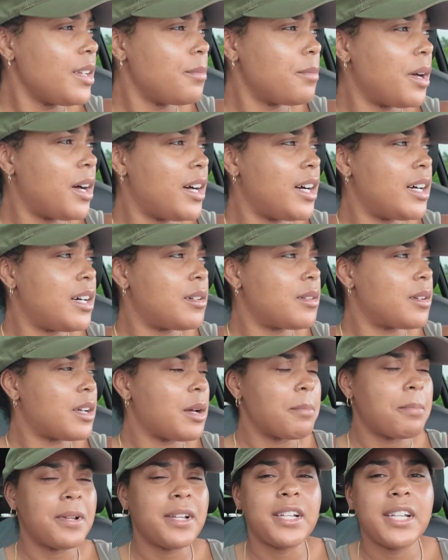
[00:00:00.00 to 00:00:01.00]

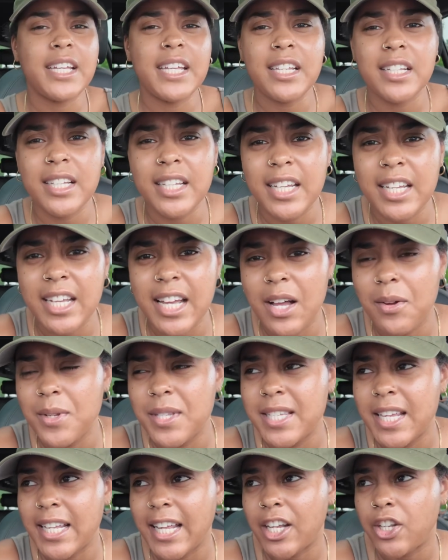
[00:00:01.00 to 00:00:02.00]
would
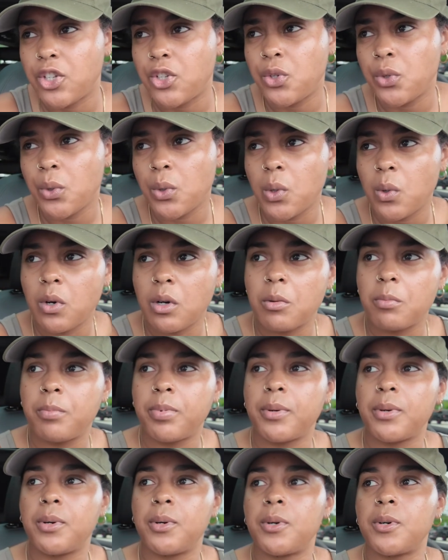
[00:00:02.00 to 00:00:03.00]
say, like,
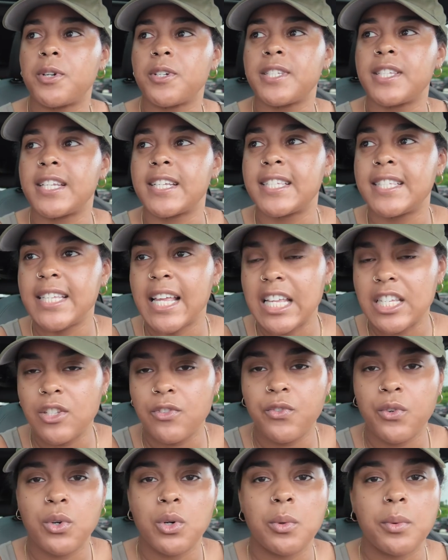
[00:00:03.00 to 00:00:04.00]
doable or
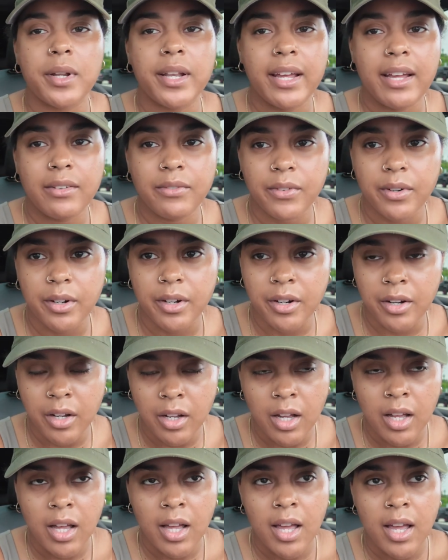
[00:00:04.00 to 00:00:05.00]
successful or whatever,
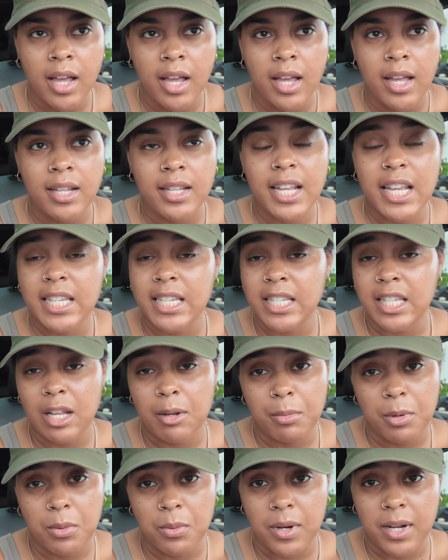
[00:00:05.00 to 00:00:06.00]
this is
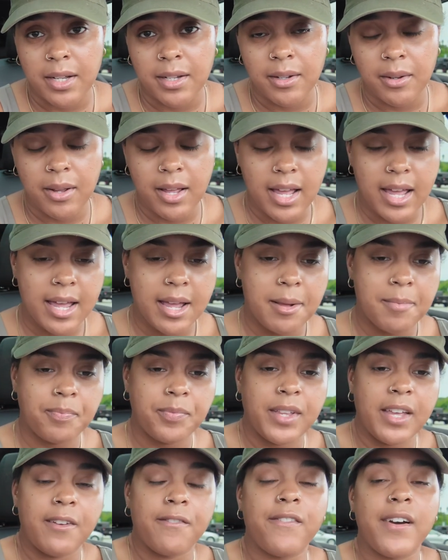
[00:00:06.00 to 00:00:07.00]
number one. Okay,
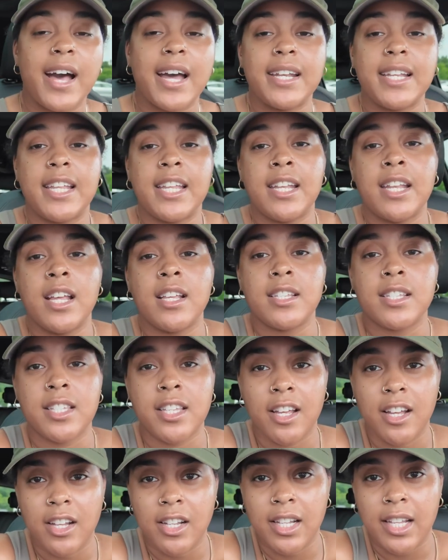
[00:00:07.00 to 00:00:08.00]
and finding
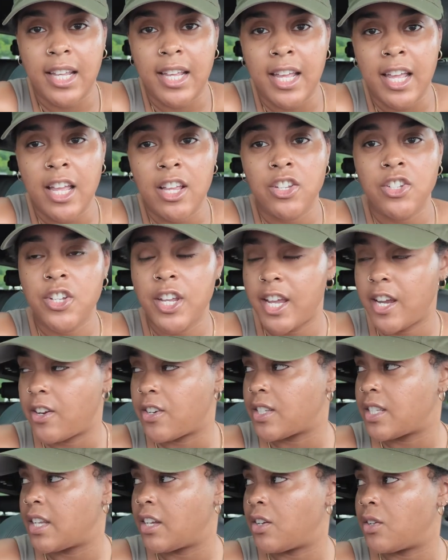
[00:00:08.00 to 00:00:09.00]
solid
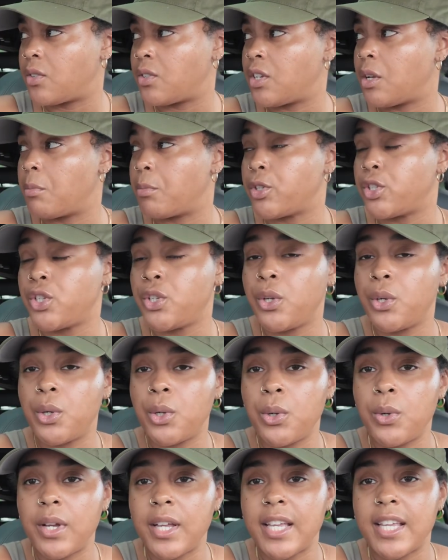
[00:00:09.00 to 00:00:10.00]
shares. Now, number
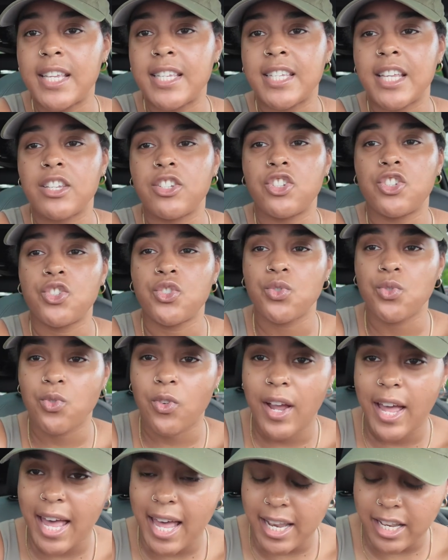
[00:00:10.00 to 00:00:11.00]
two is
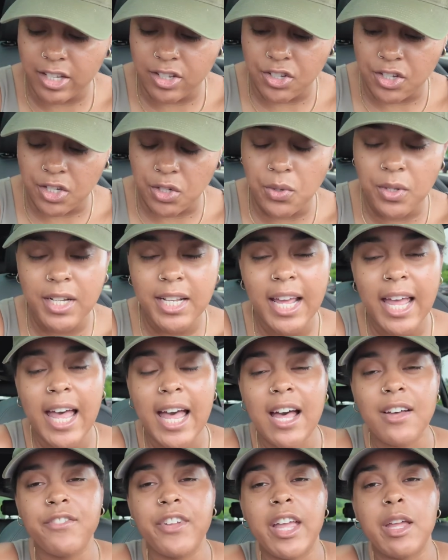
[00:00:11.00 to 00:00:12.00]
strategy. You need to
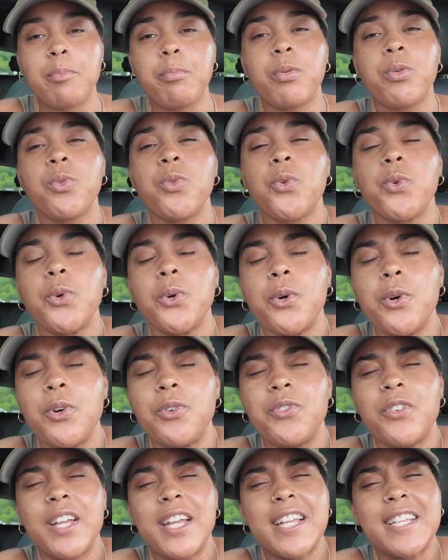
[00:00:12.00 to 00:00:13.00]
have a
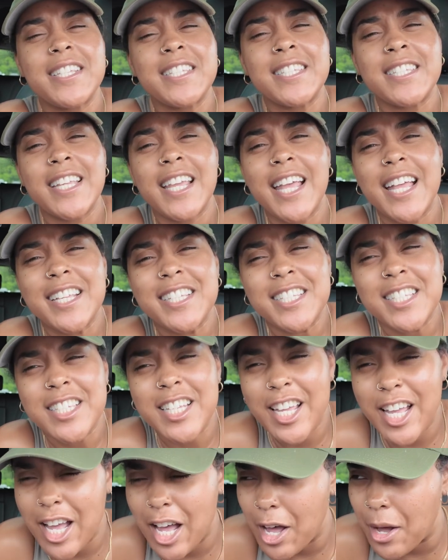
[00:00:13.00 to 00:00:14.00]
proven
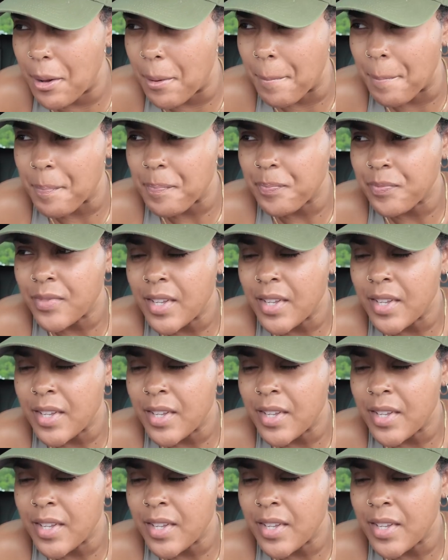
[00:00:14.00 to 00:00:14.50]
system